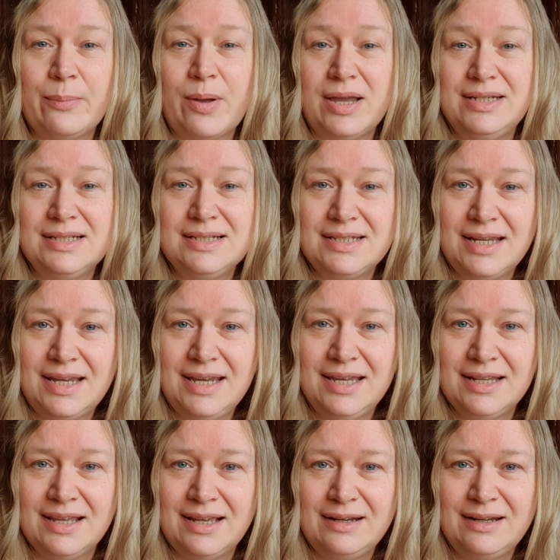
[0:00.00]
I didn't take
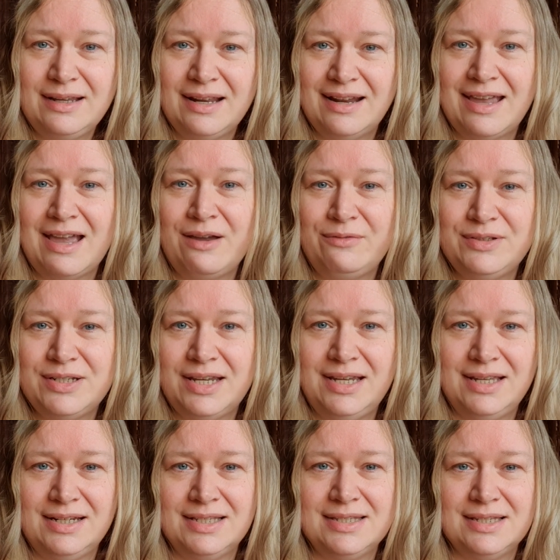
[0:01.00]
it then, and I have
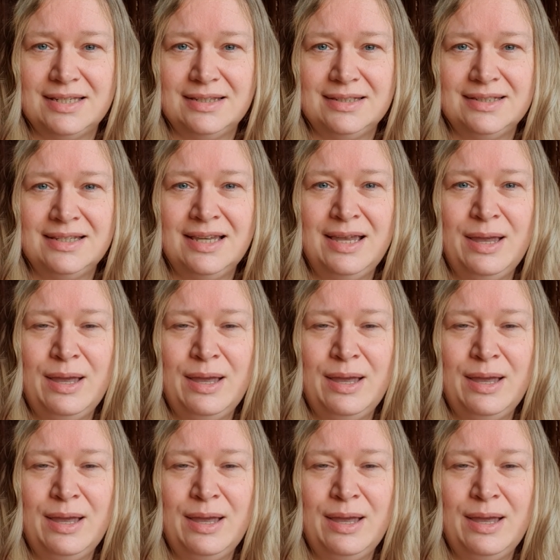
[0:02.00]
taken it since.